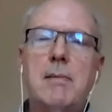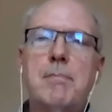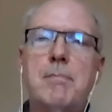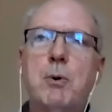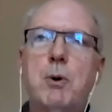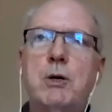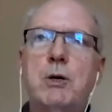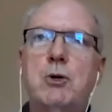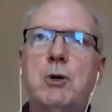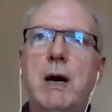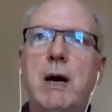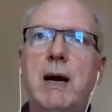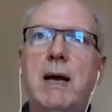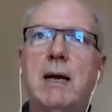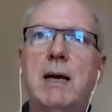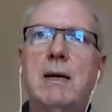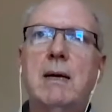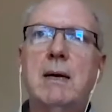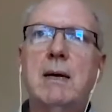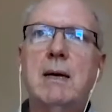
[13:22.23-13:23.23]

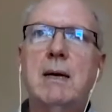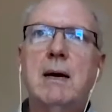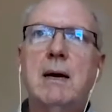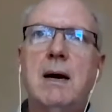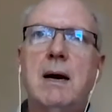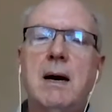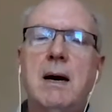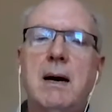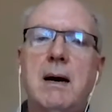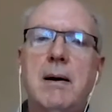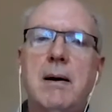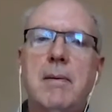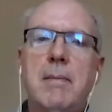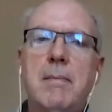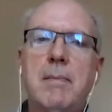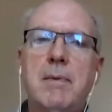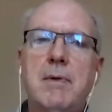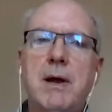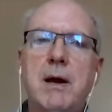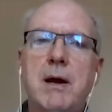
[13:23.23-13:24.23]
portraying
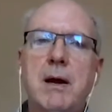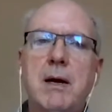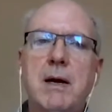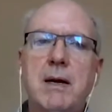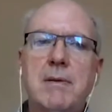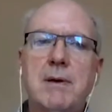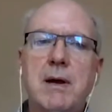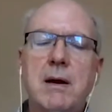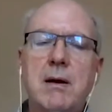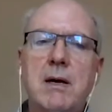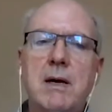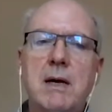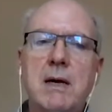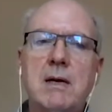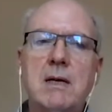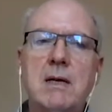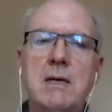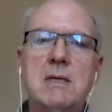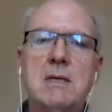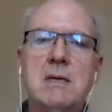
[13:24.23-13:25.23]
their
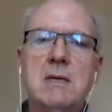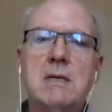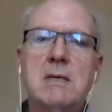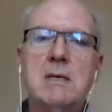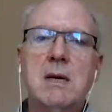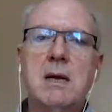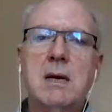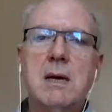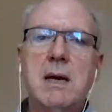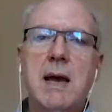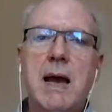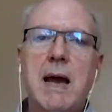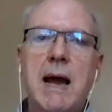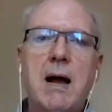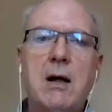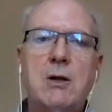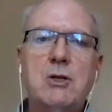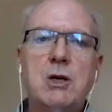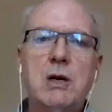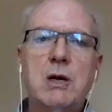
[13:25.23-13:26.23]
innocence.
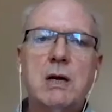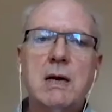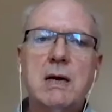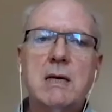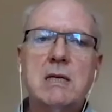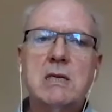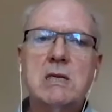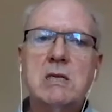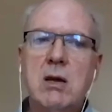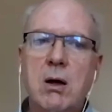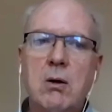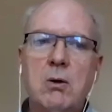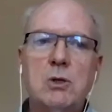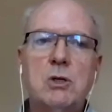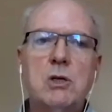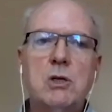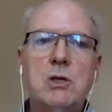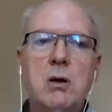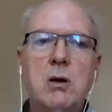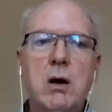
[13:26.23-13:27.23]
Alger Hiss
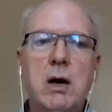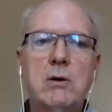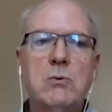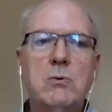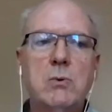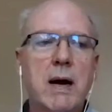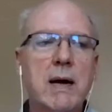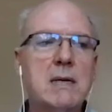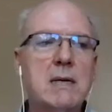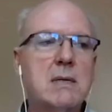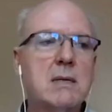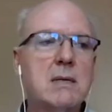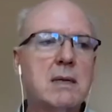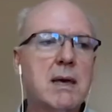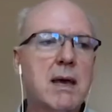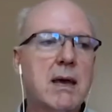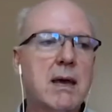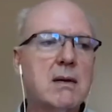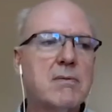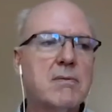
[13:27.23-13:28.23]
soldiered on right to
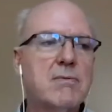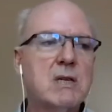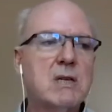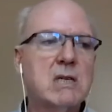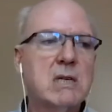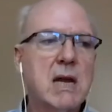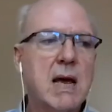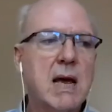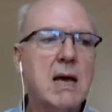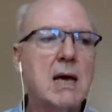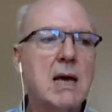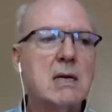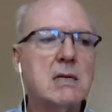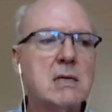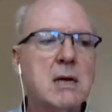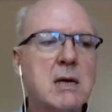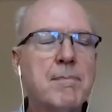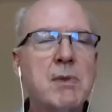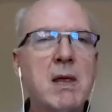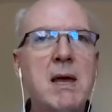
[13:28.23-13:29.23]
the end of his
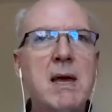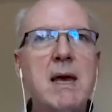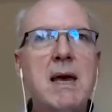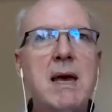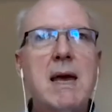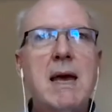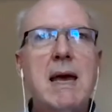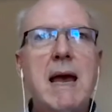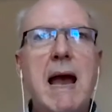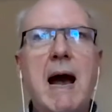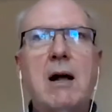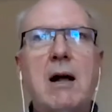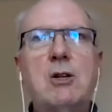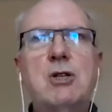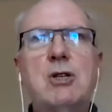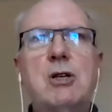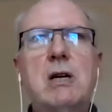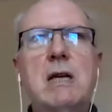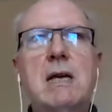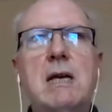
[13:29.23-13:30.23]
days.
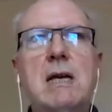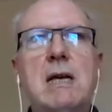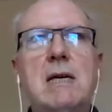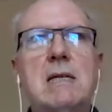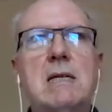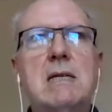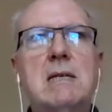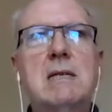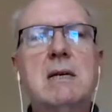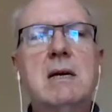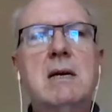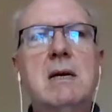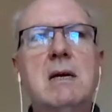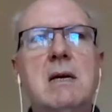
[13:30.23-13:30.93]
Alger Hiss